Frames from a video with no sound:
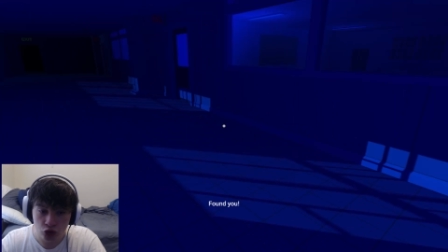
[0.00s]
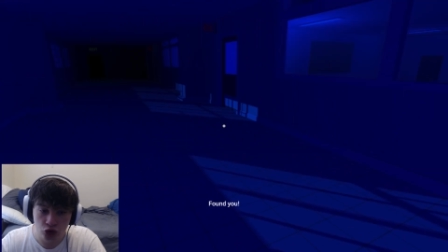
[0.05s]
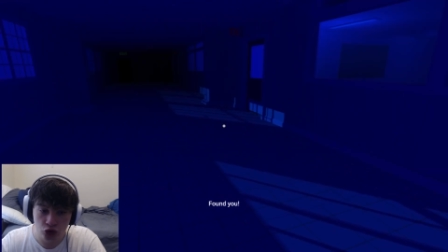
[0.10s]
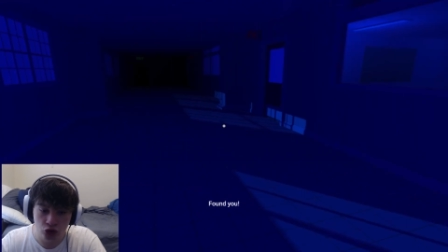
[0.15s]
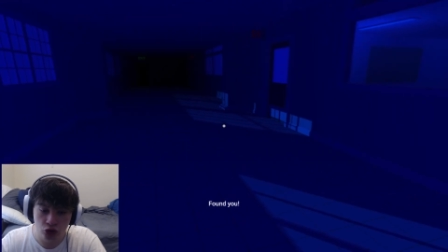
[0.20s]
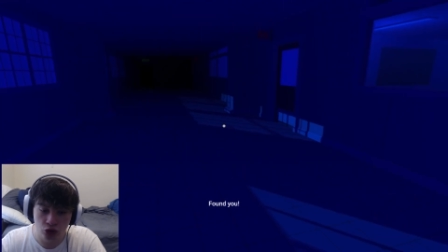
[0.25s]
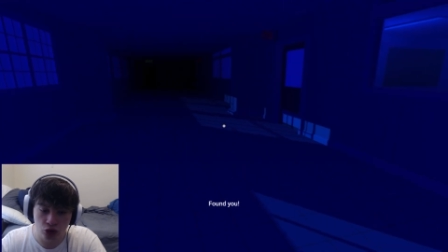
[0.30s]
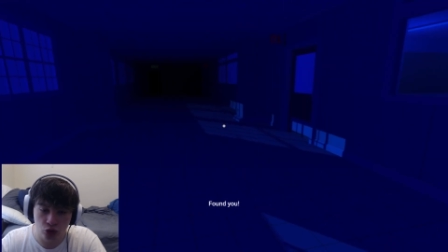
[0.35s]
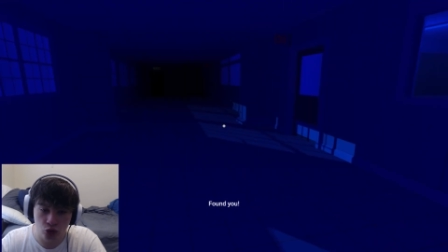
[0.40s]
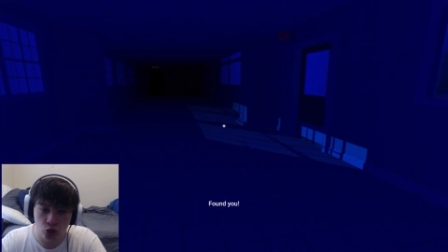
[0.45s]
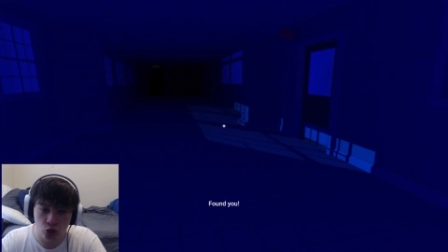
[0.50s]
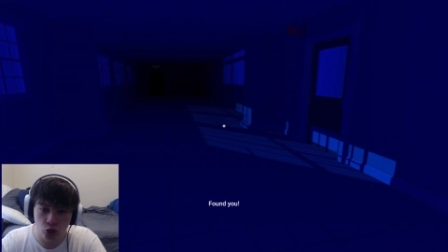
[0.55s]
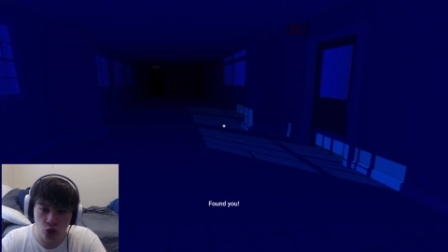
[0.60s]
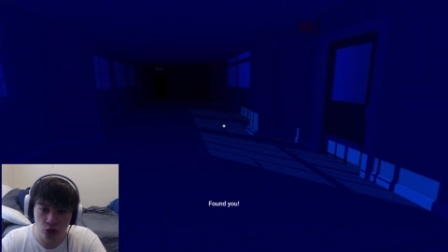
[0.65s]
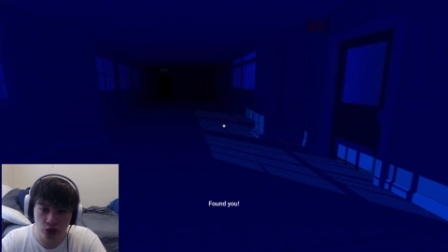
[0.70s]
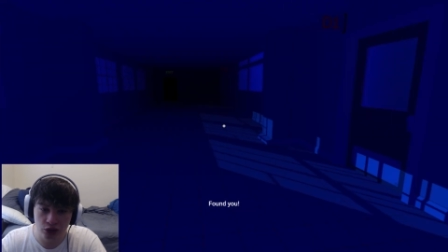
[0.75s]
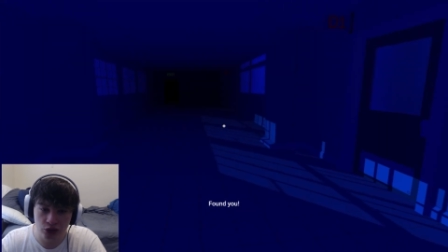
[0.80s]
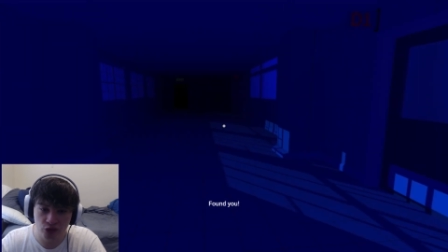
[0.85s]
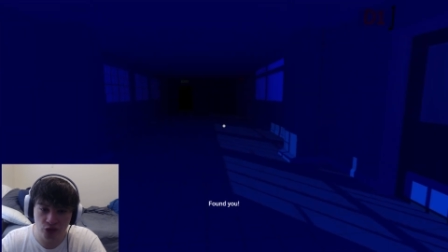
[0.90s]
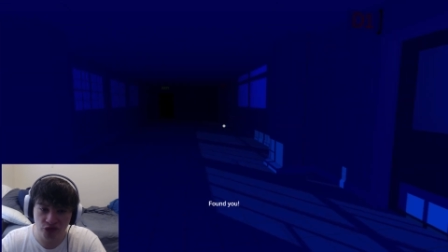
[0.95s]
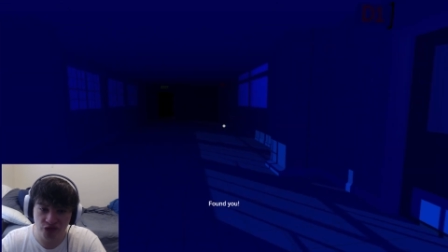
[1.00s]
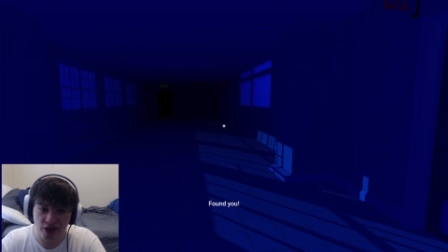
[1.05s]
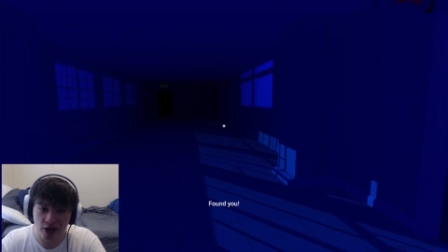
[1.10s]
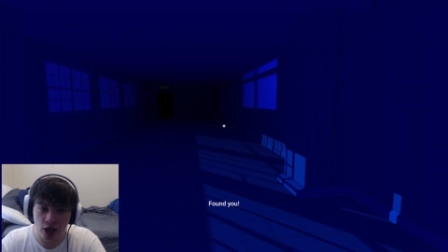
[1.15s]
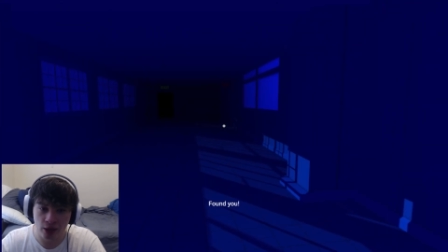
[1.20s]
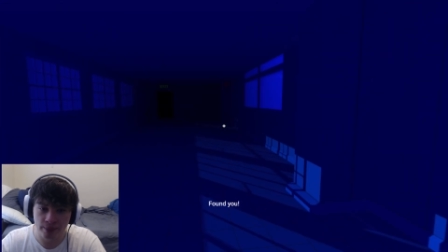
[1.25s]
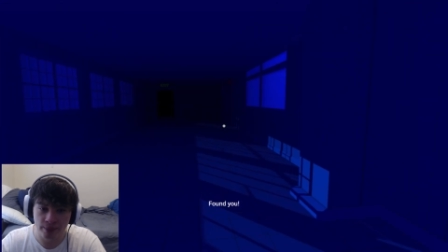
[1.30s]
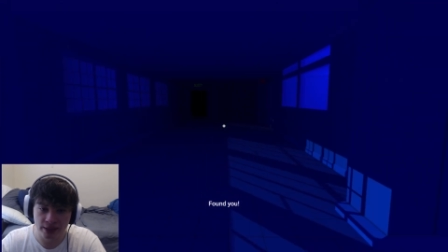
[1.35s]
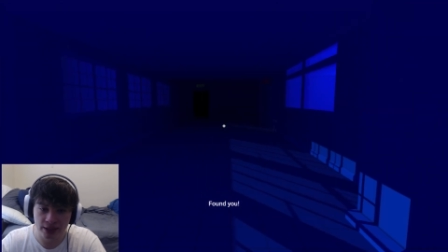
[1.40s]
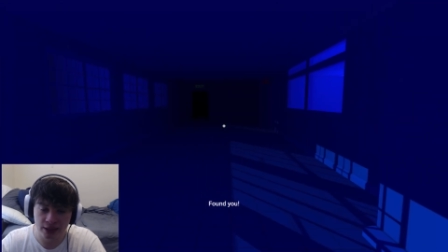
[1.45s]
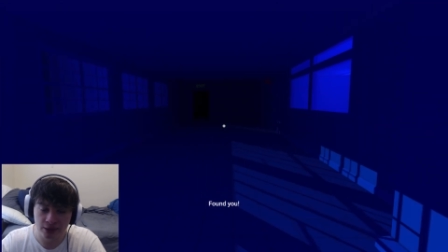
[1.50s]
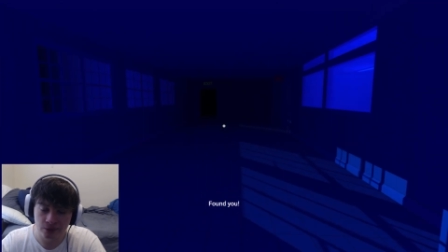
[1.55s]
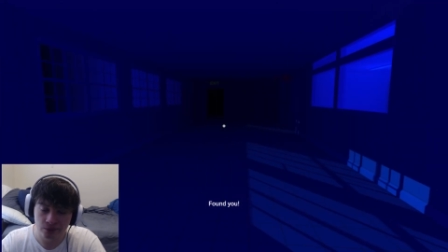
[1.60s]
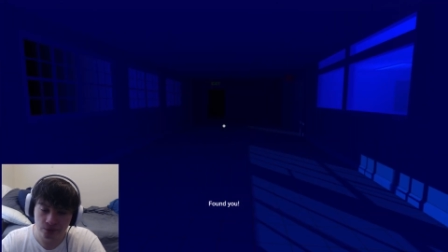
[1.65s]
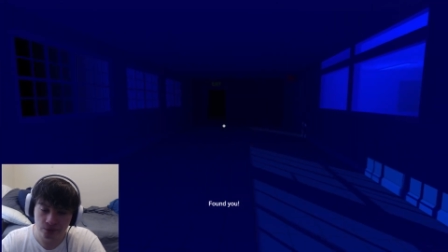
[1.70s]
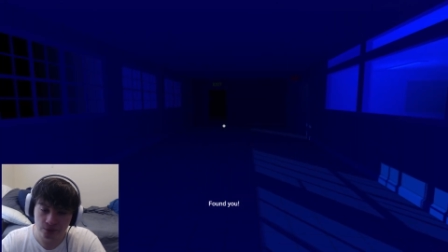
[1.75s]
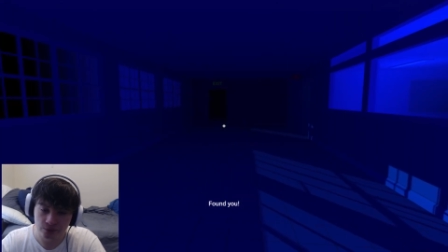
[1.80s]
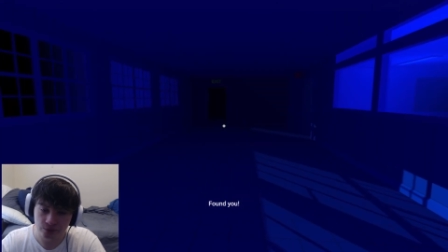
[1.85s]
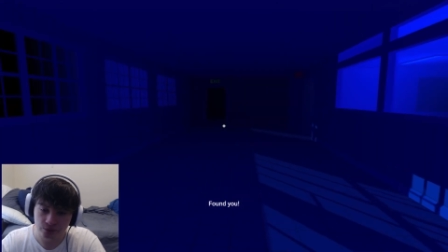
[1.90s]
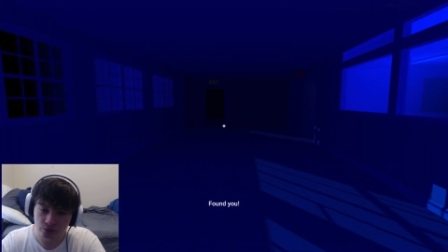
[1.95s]
No, you found me.
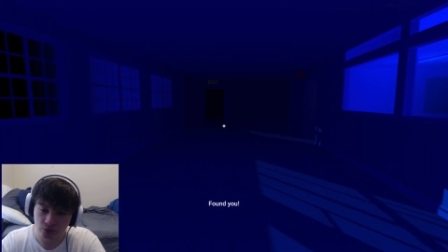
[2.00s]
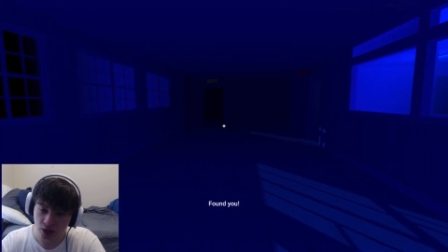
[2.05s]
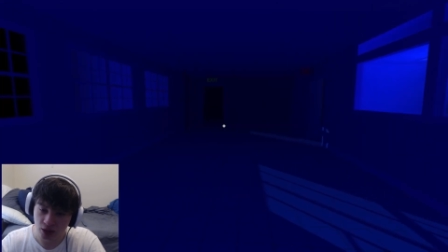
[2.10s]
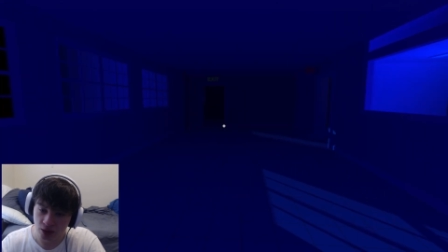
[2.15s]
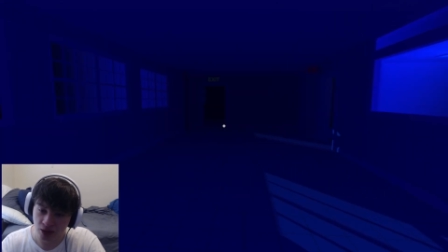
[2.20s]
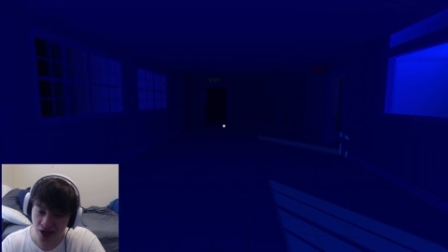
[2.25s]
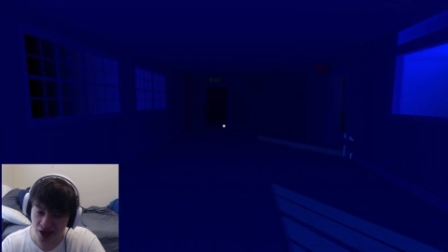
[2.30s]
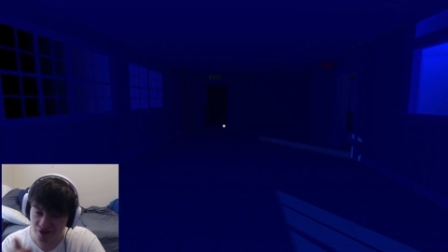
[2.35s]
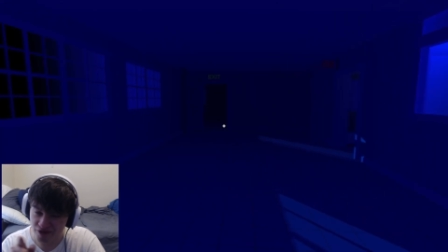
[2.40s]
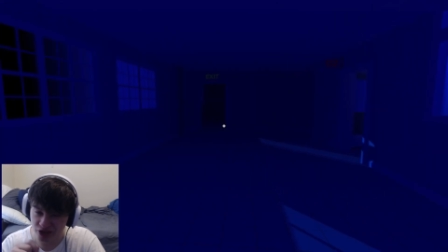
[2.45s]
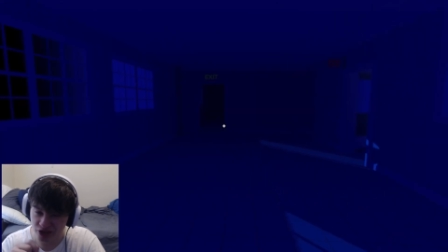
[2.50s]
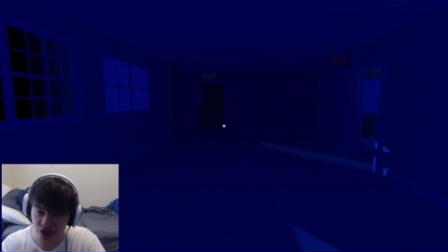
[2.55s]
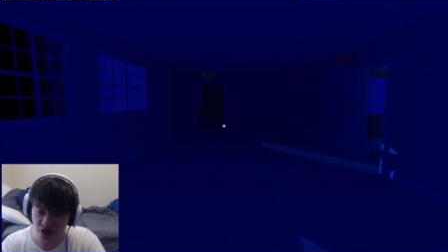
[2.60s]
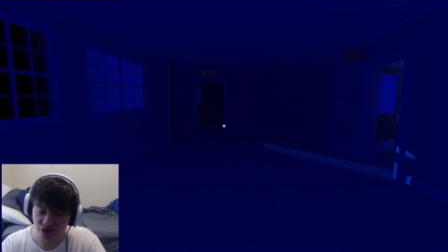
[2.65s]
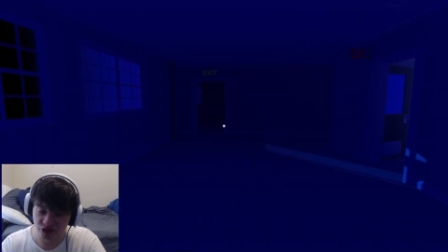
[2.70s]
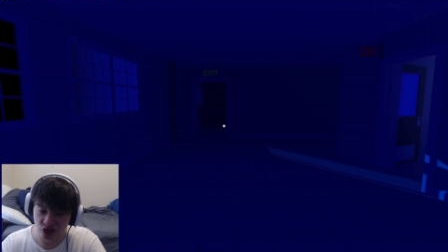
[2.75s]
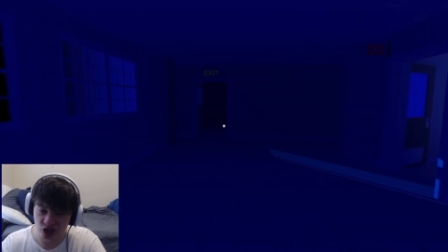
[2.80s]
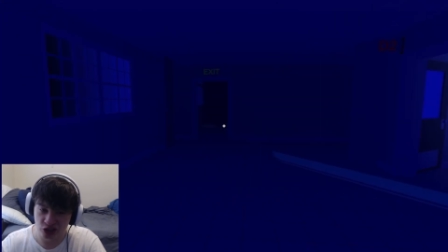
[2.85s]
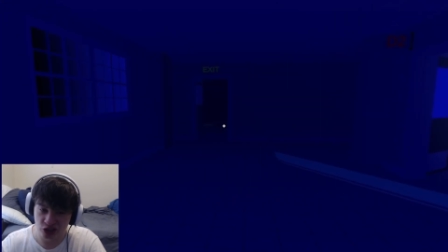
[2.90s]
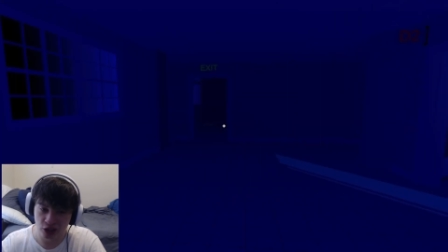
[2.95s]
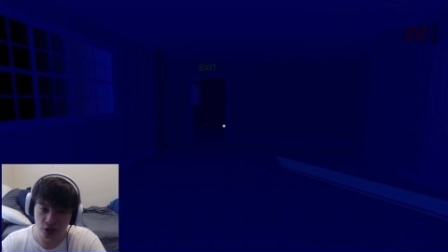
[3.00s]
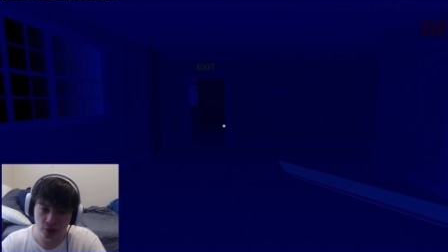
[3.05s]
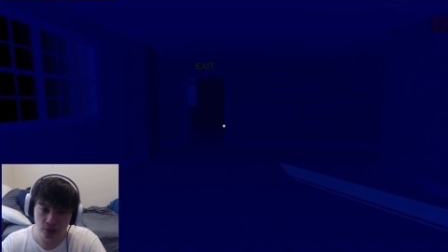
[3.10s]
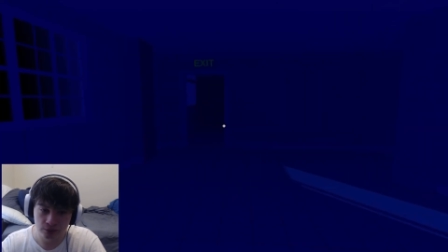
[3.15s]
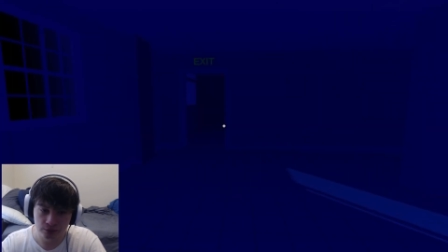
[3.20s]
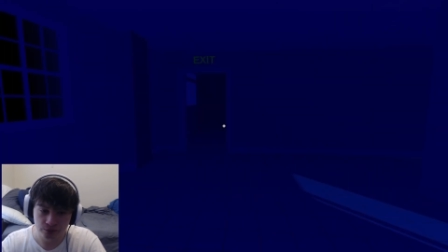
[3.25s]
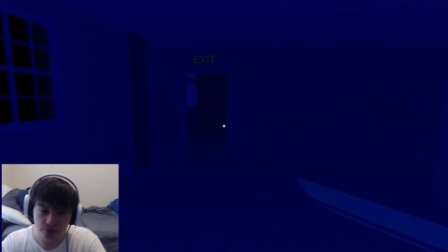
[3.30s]
I found you first, though.